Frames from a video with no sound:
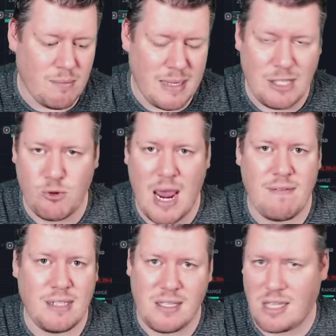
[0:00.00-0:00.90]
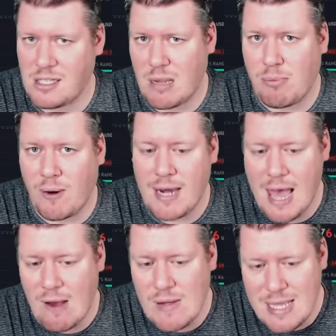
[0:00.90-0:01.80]
be driving these things up right
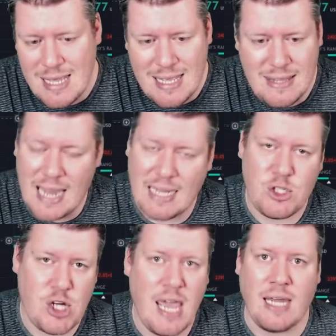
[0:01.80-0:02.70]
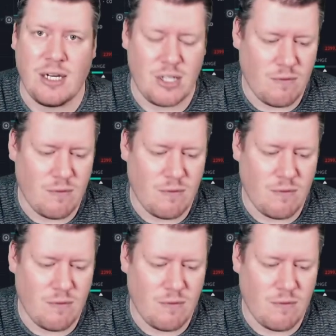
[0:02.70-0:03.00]
now, that could change.